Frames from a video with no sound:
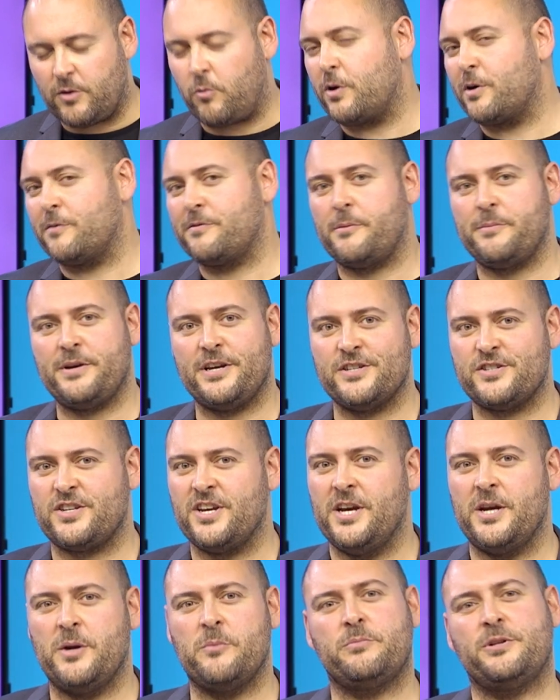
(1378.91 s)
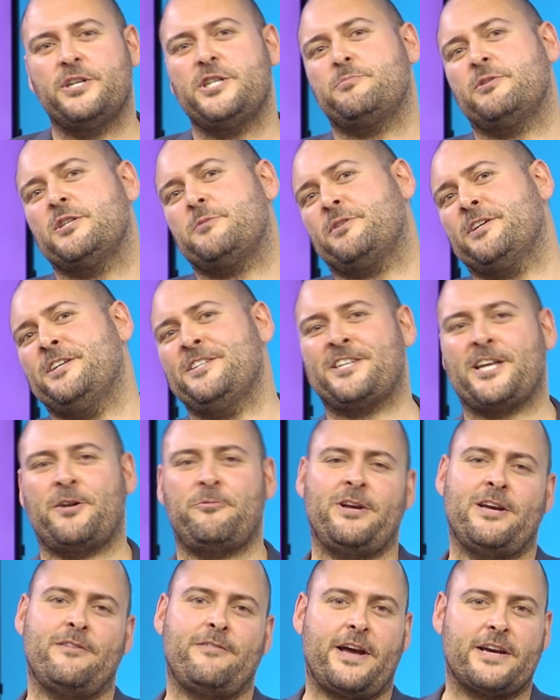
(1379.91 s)
One of them is, please, can
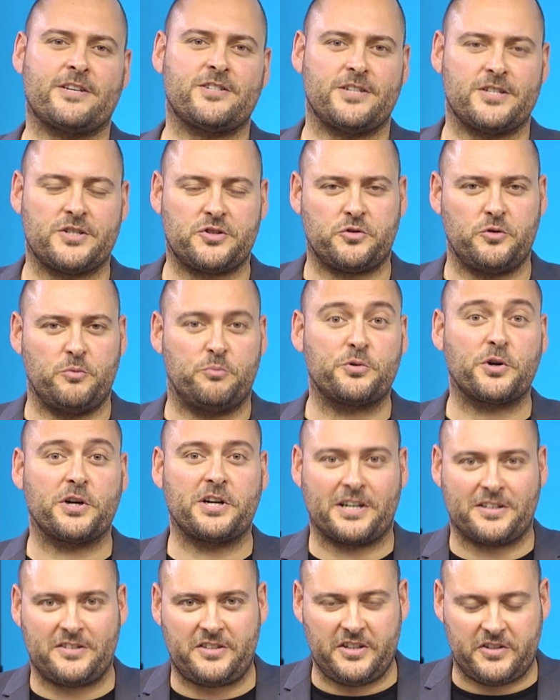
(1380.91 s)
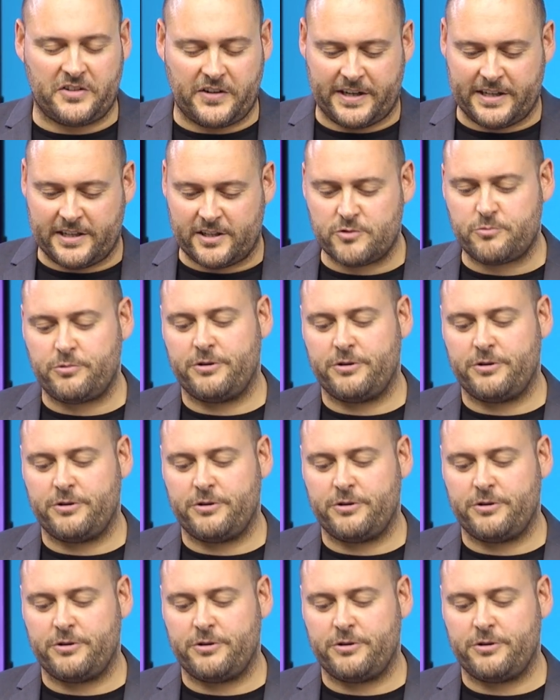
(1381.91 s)
we have access to product details?